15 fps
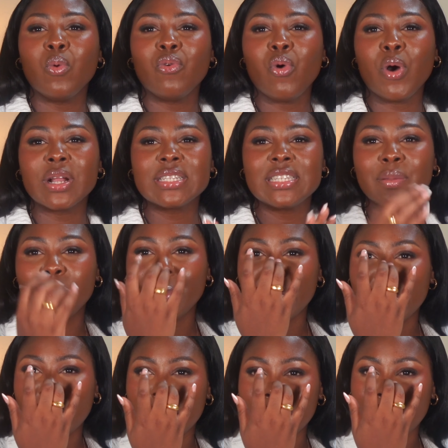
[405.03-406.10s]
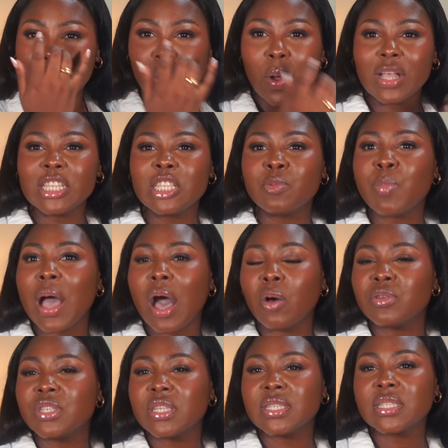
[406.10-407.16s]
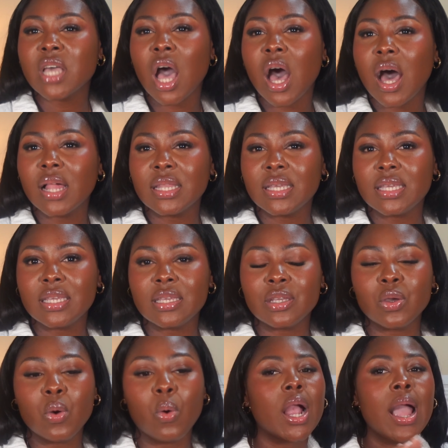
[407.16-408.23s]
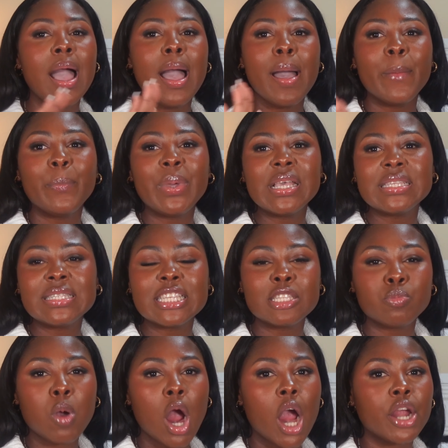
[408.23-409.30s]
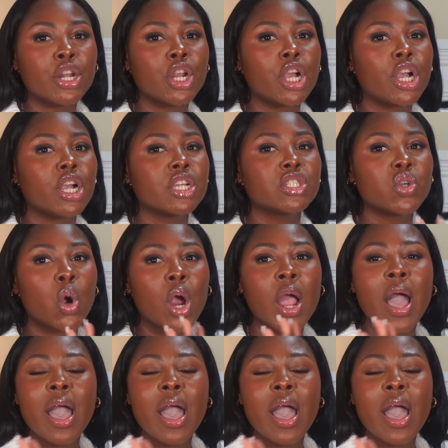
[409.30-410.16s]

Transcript: or to meet you know a spouse's colleague or business partners or